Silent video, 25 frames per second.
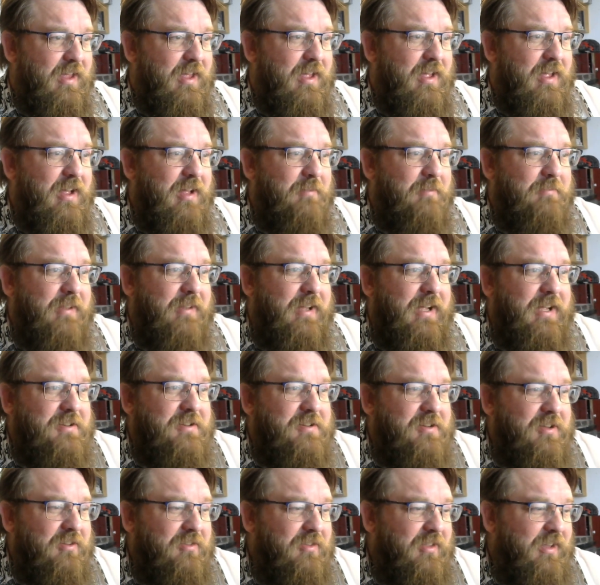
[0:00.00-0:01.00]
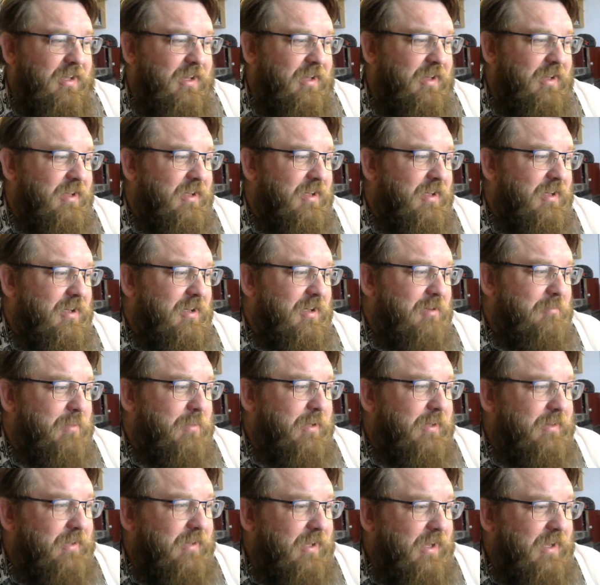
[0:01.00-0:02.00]
I'm glad just the
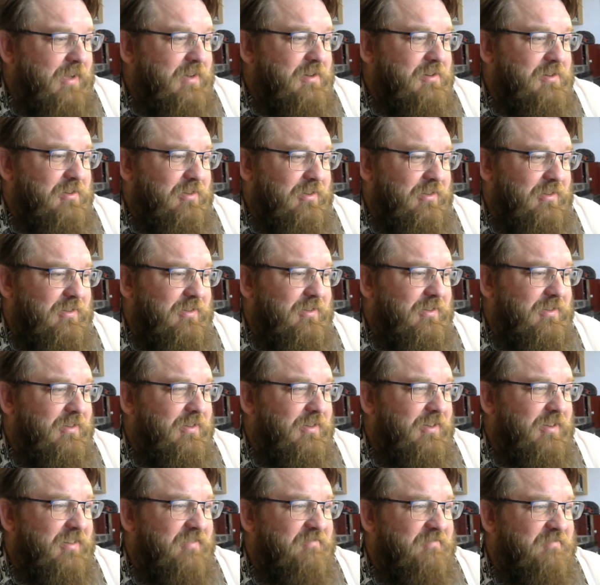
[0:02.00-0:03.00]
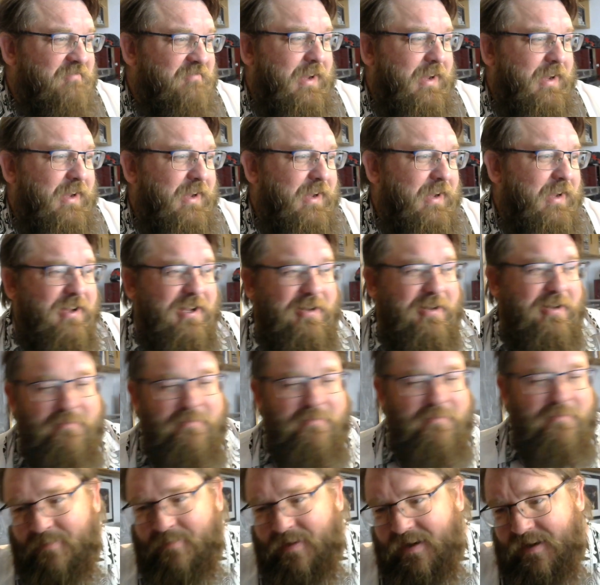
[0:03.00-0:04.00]
potential of being entertained
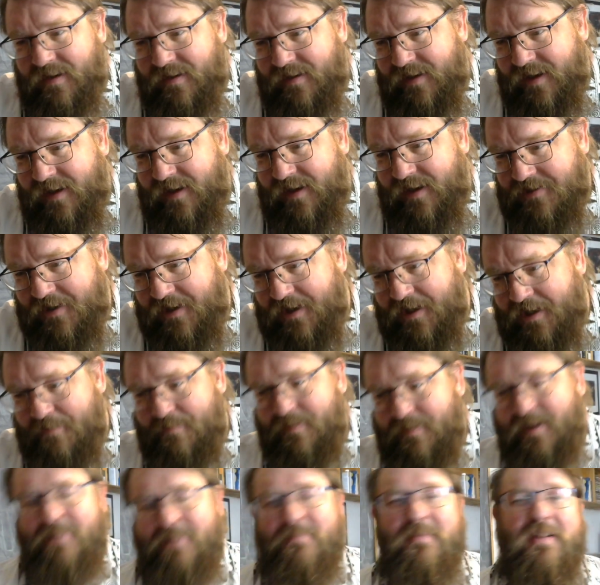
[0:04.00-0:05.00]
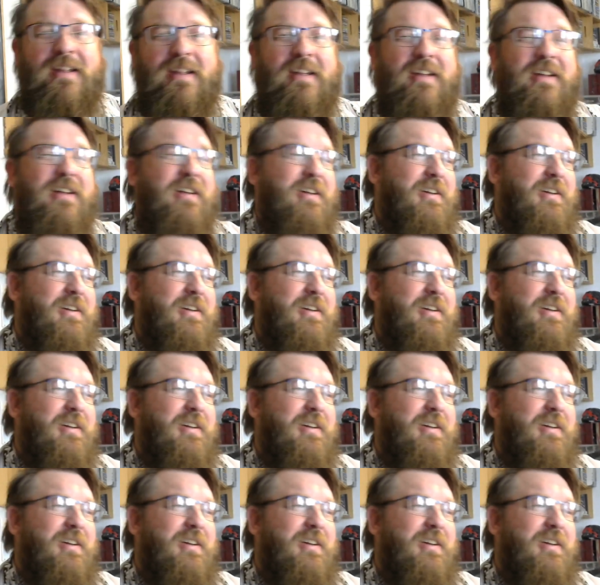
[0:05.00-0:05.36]
by me and educated by me.